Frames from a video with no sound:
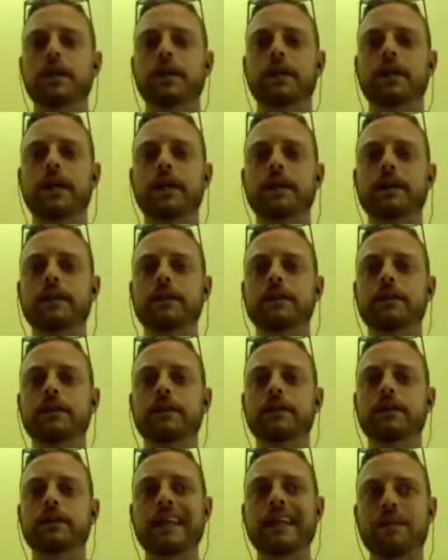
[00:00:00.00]
And
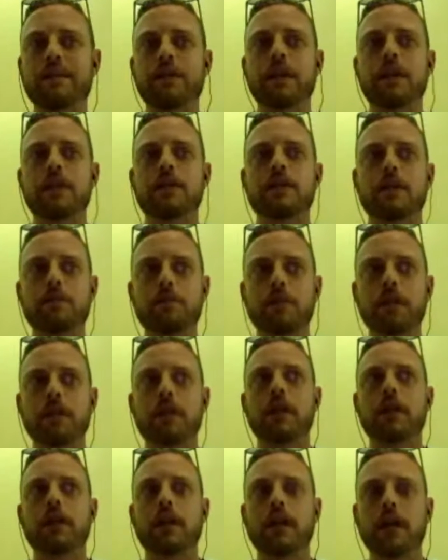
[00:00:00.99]
if it's something that they
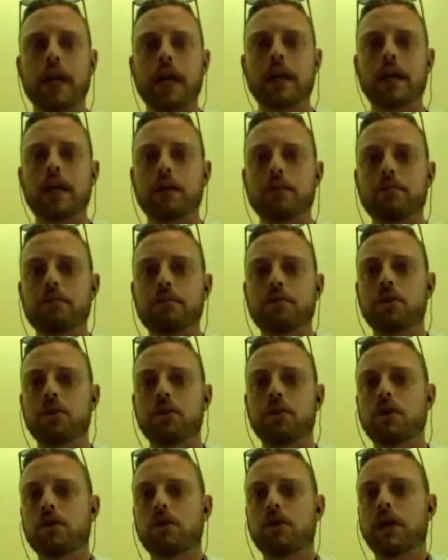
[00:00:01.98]
can get push
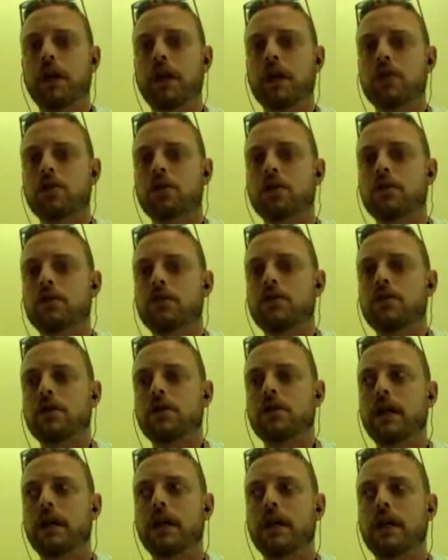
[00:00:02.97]
notifications
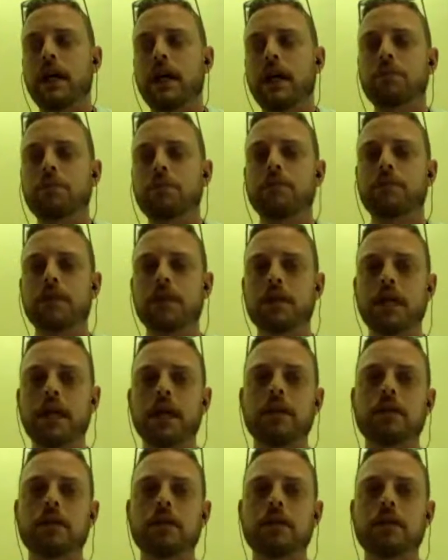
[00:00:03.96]
and be up to date,